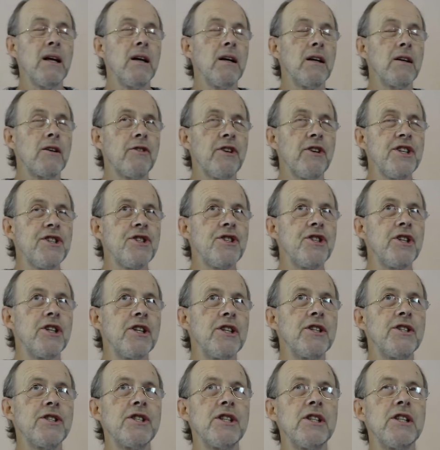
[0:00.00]

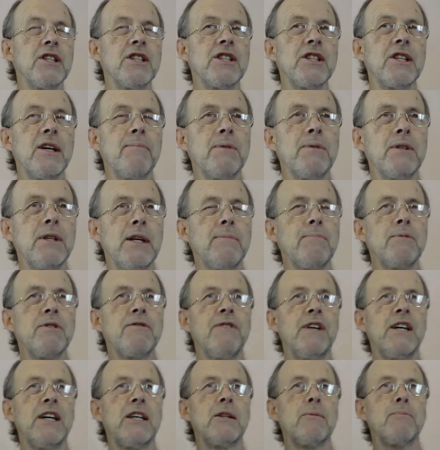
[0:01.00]
Christians sometimes
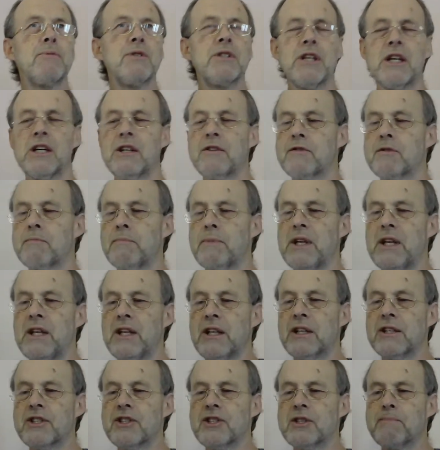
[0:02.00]
find themselves
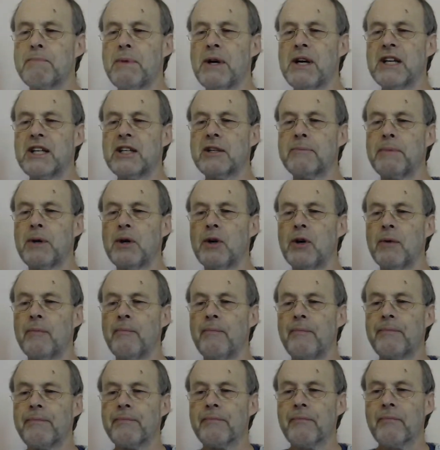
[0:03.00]
being spied upon.
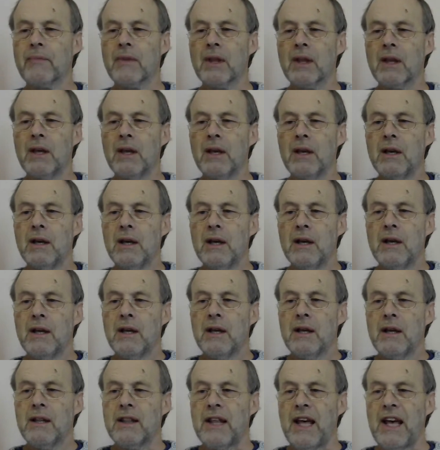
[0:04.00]

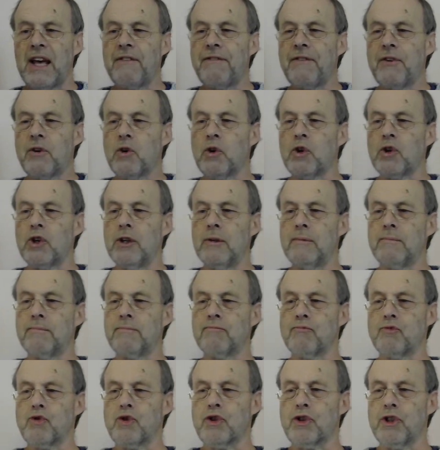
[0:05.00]
Therefore,
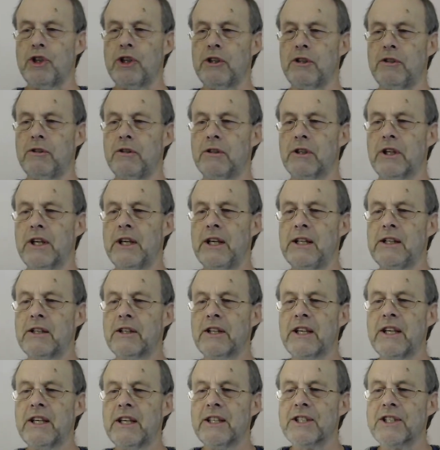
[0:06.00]
certain
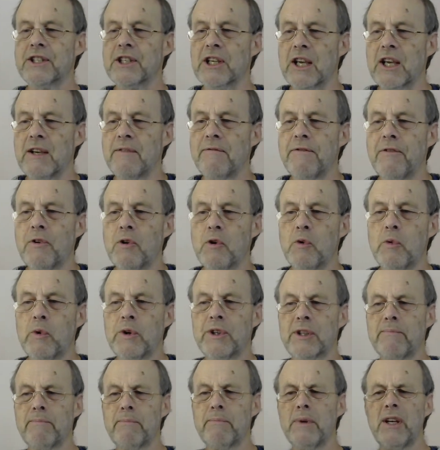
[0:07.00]
Chaldeans came forward
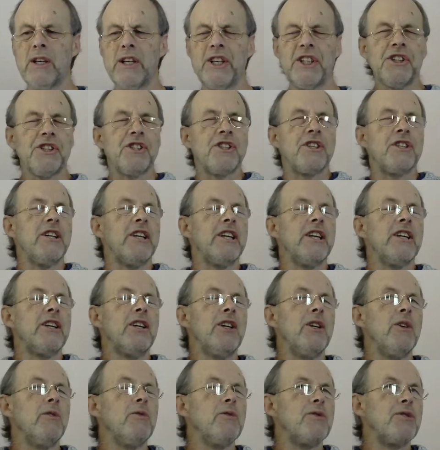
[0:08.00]
and maliciously
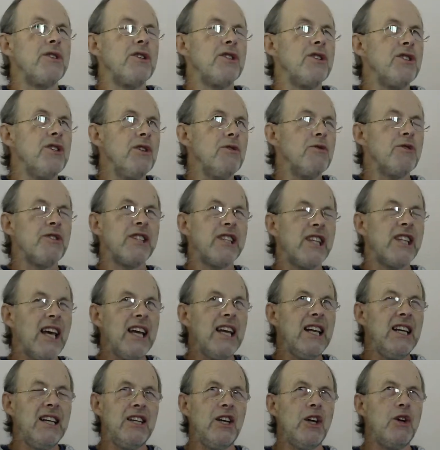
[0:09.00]
accused the Jews.
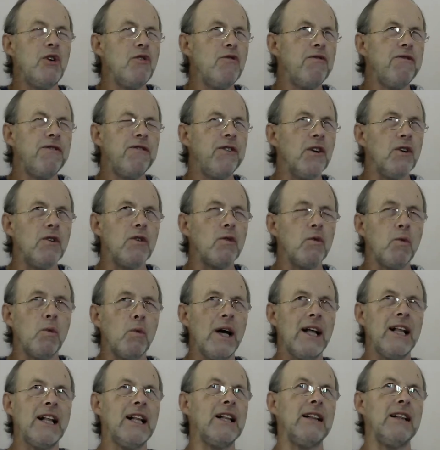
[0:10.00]
They knew full
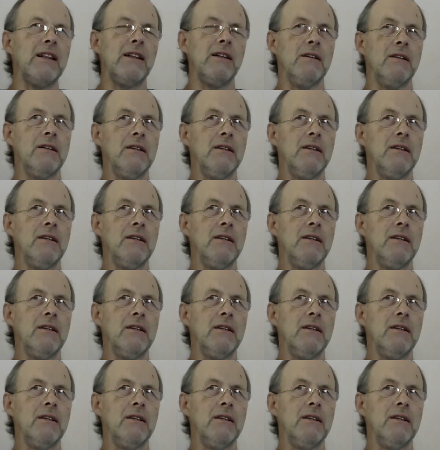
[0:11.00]
well